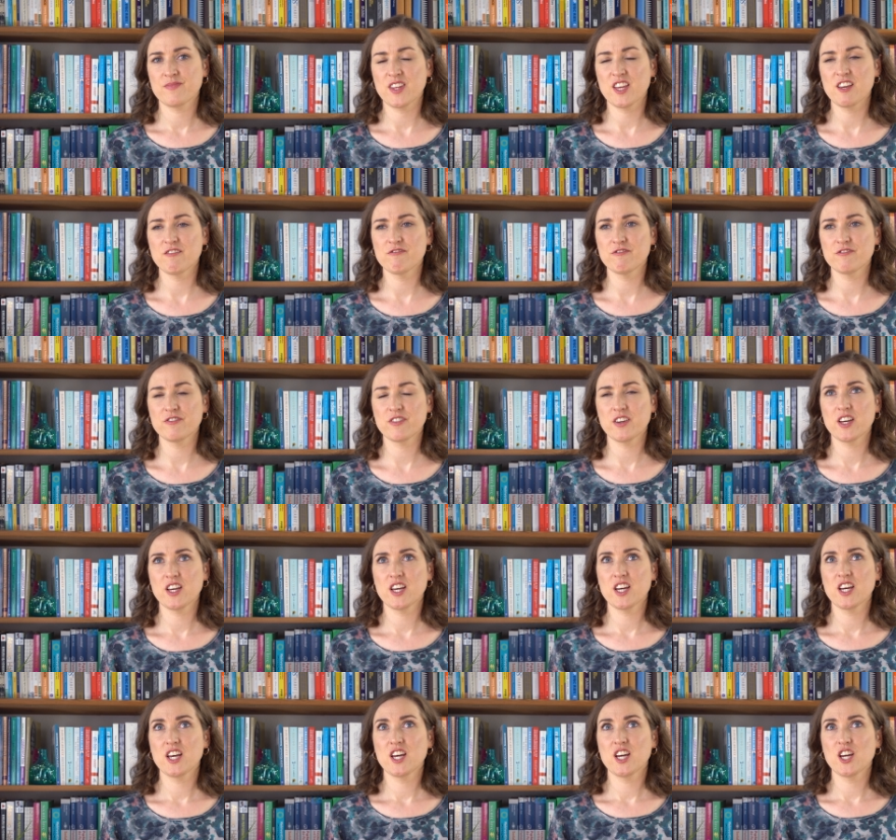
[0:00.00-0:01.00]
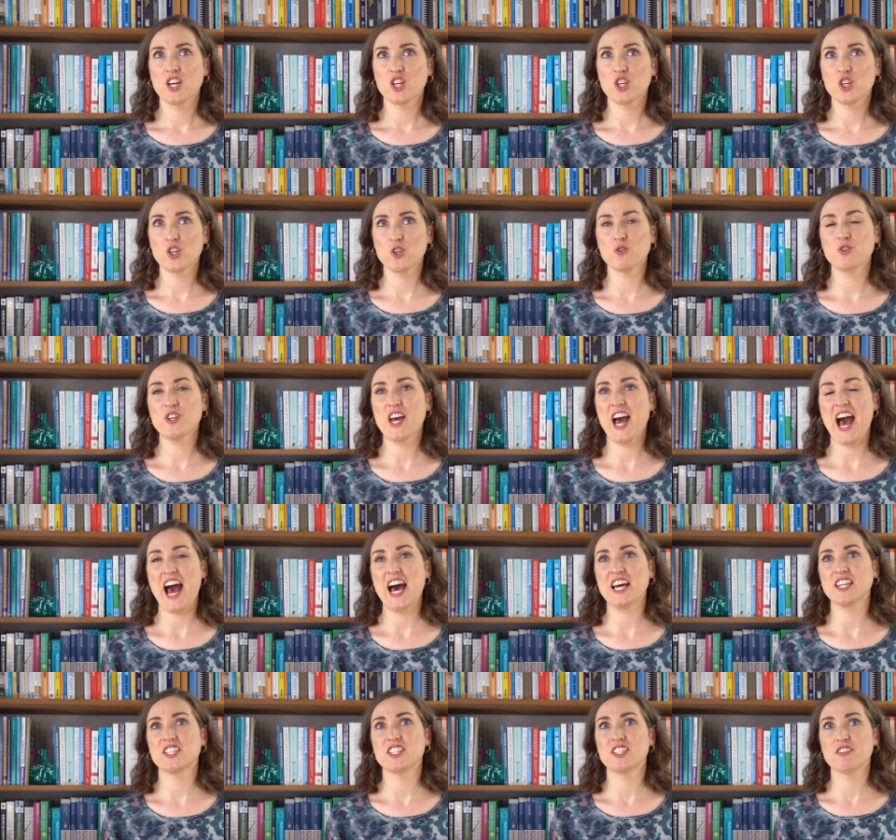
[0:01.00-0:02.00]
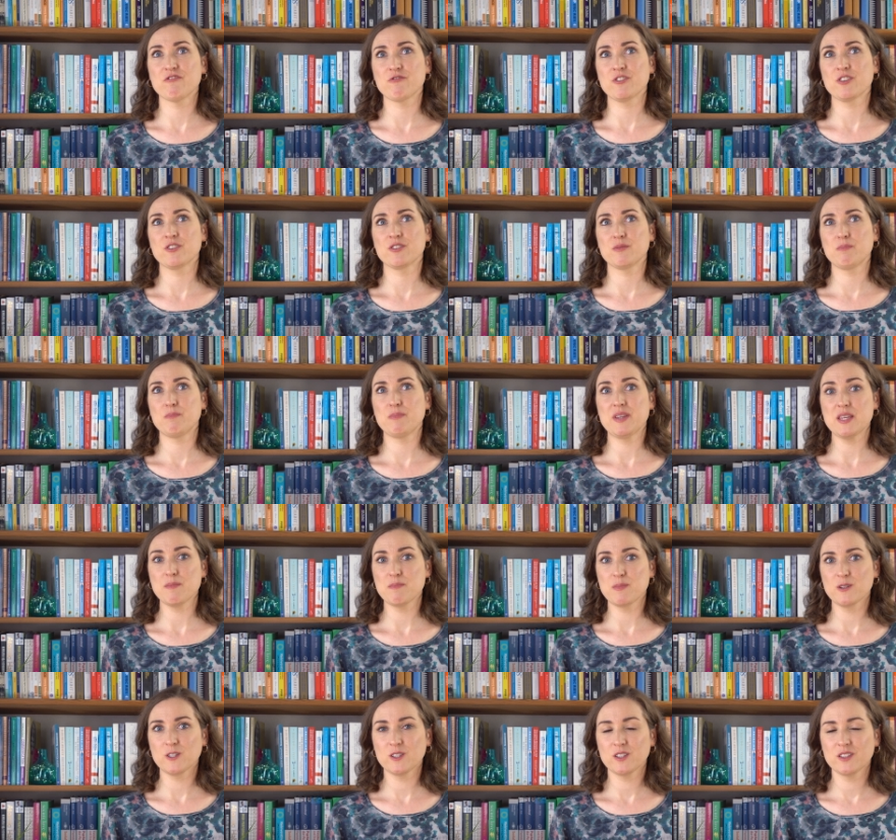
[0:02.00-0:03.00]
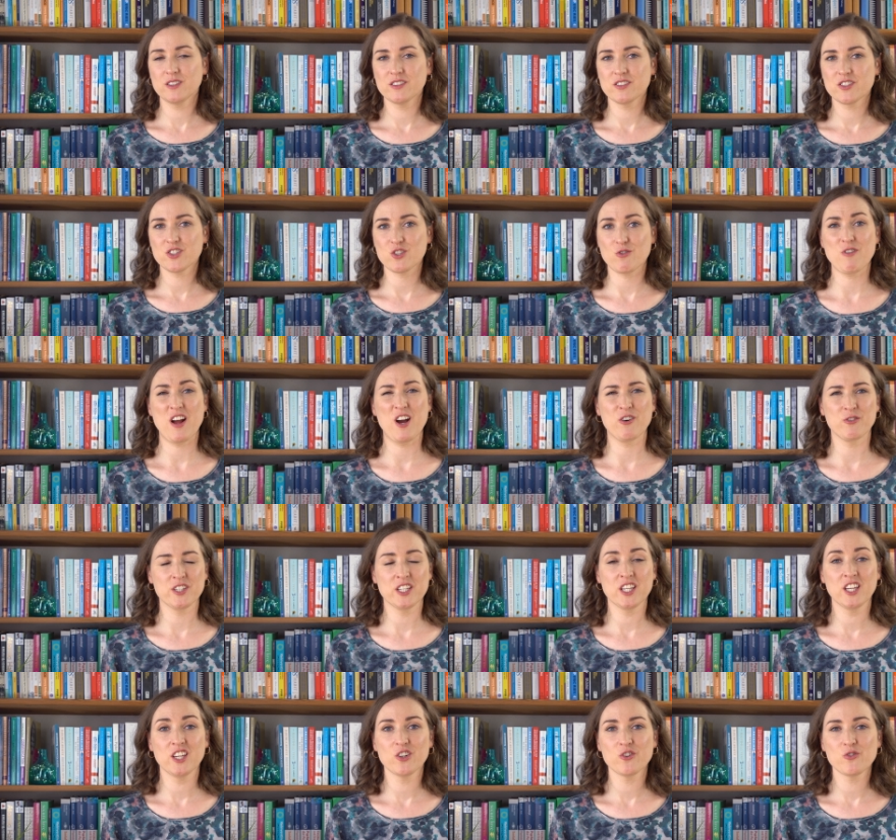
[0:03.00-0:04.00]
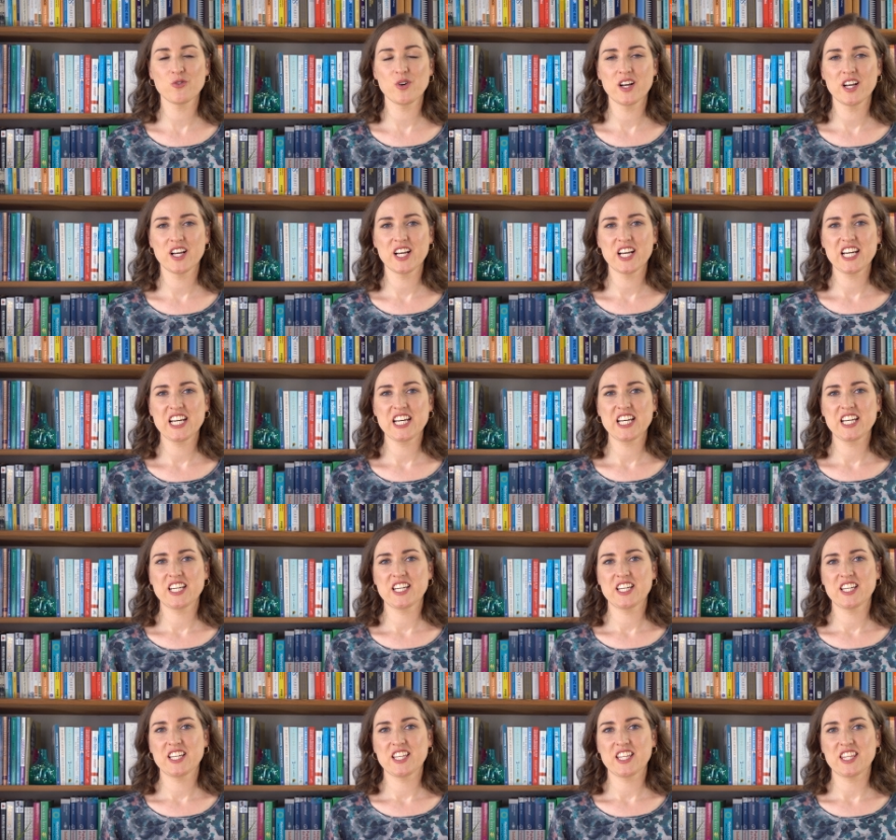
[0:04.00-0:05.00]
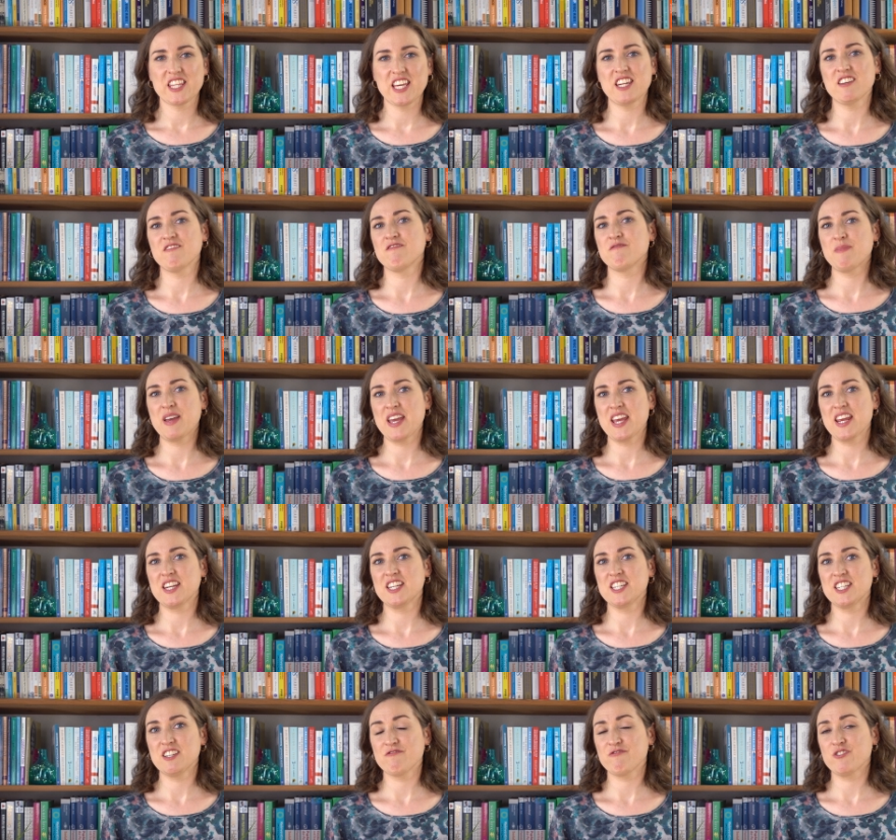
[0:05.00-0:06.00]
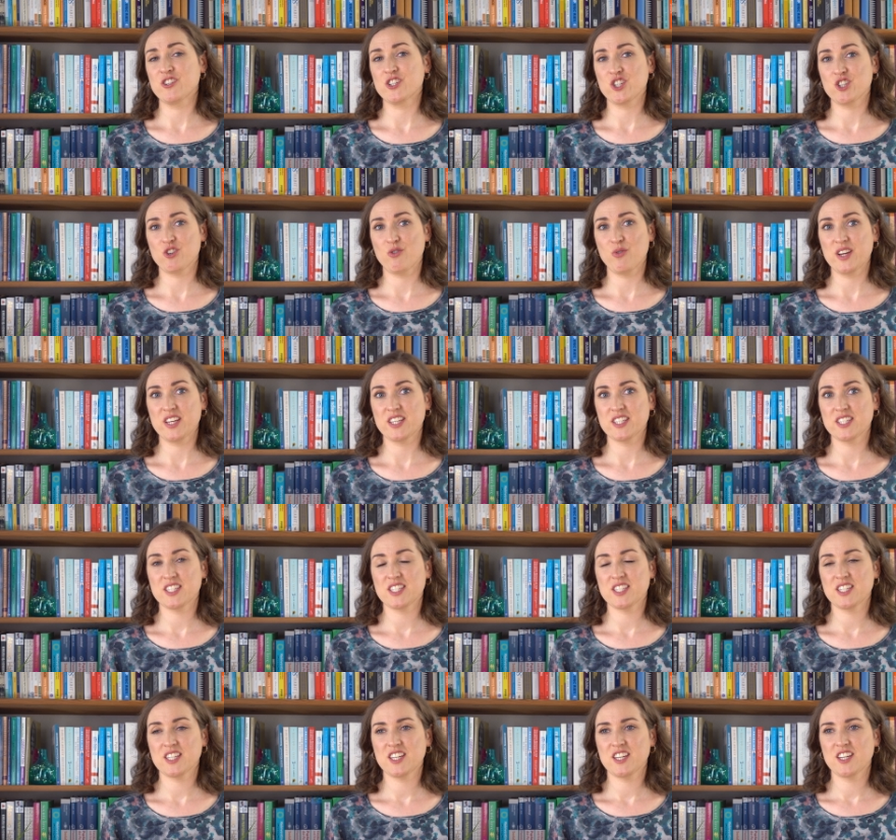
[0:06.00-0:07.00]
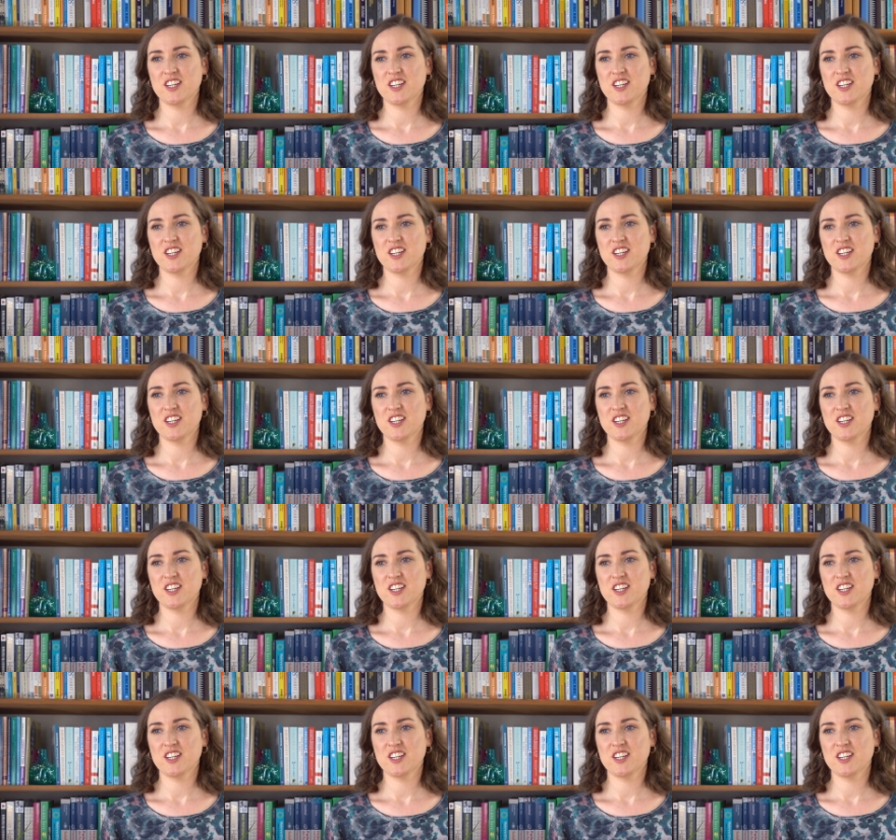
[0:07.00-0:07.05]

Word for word: If you'd had different people surrounding you, they'd have made a different choice.